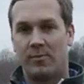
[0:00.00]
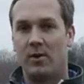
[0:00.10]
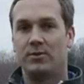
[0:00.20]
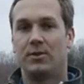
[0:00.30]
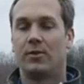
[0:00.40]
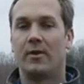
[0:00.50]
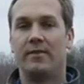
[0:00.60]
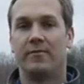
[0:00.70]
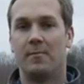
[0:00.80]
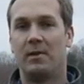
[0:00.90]
approach to the
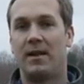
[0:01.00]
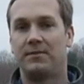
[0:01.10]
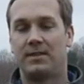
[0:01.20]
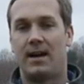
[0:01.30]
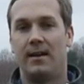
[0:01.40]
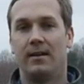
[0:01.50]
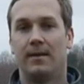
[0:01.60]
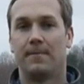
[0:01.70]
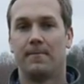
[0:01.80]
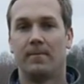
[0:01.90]
green from the left side
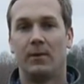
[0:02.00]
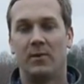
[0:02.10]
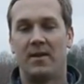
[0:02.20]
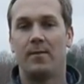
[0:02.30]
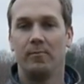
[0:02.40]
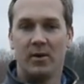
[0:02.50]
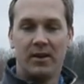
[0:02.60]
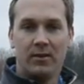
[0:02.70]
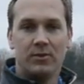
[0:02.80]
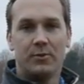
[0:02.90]
without
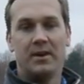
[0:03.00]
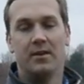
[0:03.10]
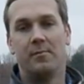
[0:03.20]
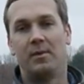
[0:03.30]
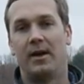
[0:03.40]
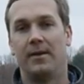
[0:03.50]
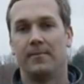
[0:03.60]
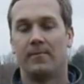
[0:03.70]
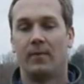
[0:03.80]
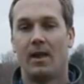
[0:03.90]
bringing the tree into play.
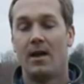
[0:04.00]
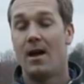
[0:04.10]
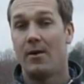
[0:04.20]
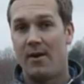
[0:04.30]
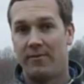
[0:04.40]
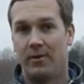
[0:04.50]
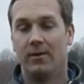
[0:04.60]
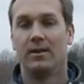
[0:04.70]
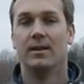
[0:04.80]
However,